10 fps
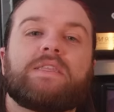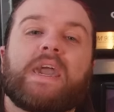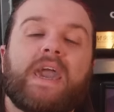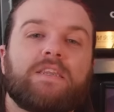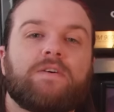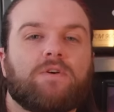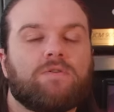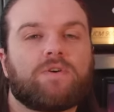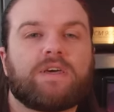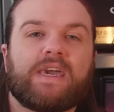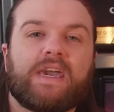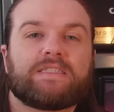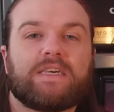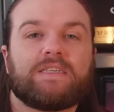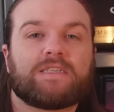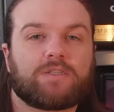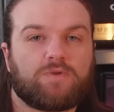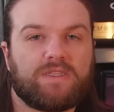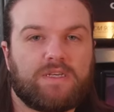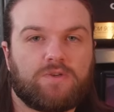to the end of our look at the
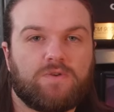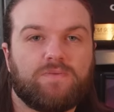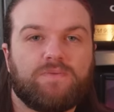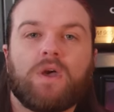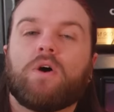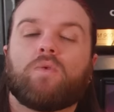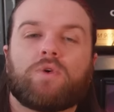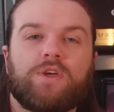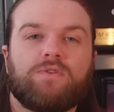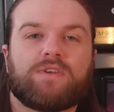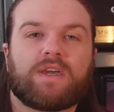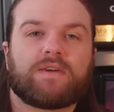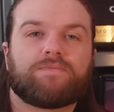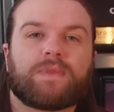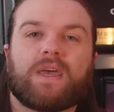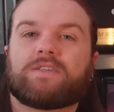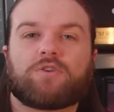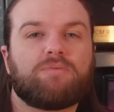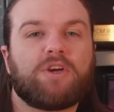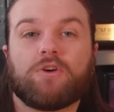SK622. What do you think? Is it
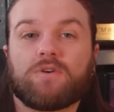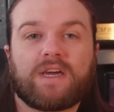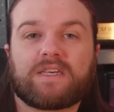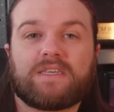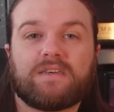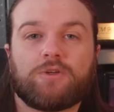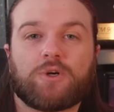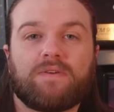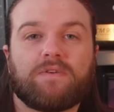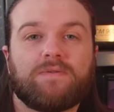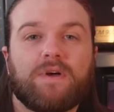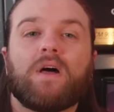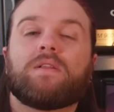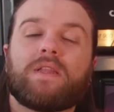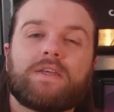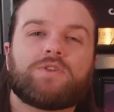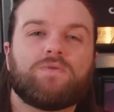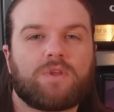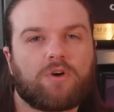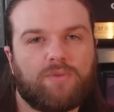going to be your next daily driver? Let us know
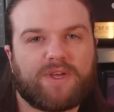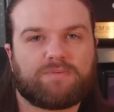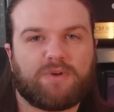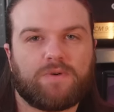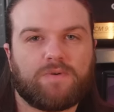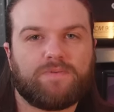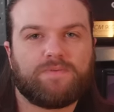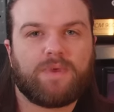in the comments below.